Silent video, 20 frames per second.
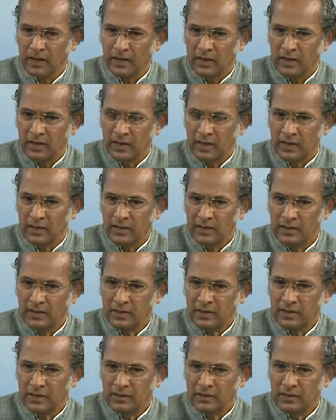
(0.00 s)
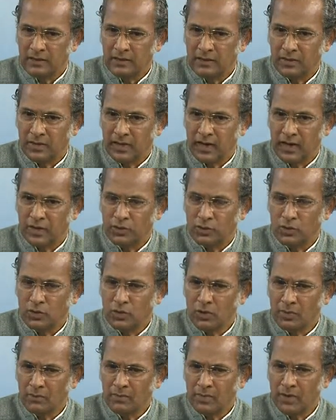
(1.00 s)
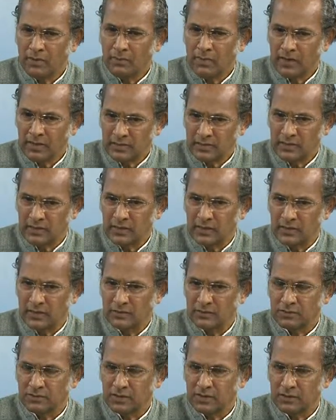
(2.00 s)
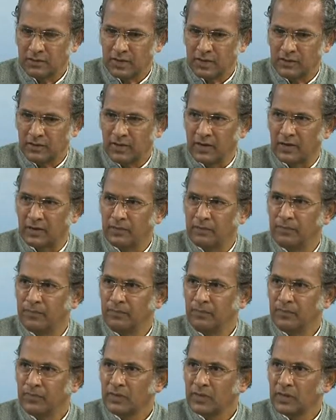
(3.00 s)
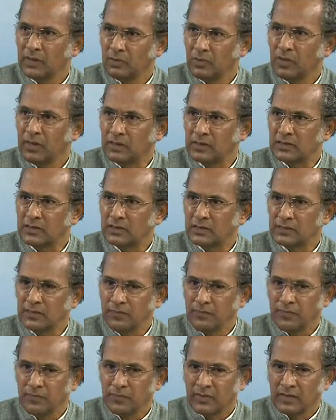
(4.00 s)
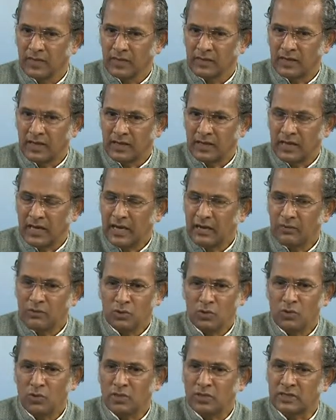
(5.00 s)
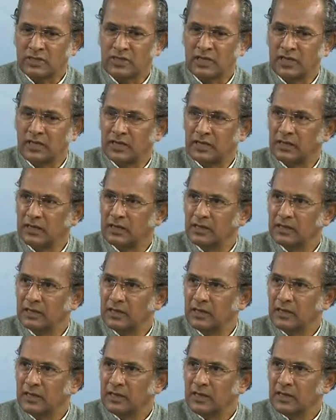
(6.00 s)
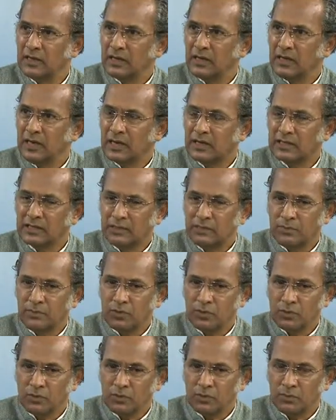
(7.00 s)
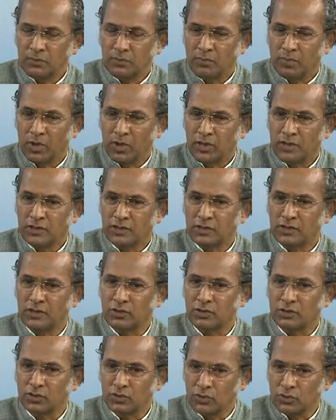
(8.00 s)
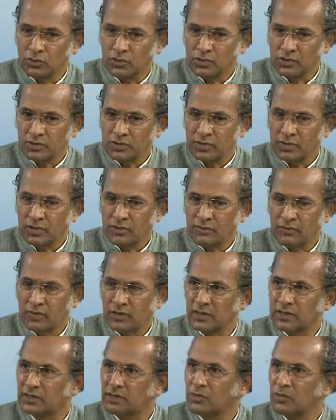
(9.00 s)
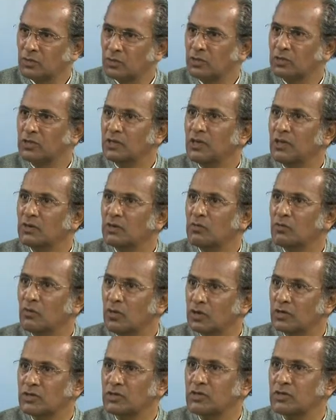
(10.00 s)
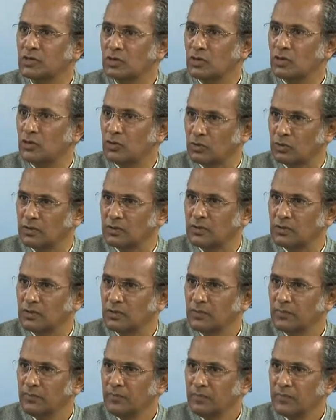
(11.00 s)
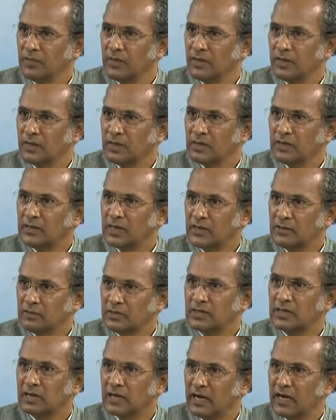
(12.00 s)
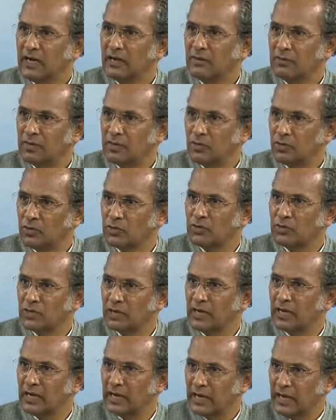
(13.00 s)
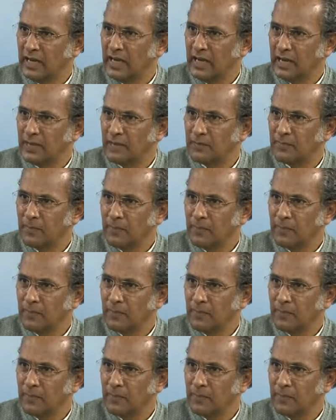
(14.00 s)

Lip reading: And I told my master, Sri Bhagavan, once that I have no desire except to polish the shoes of Krishnamurti and to wash his clothes. That was the kind of devotion I had.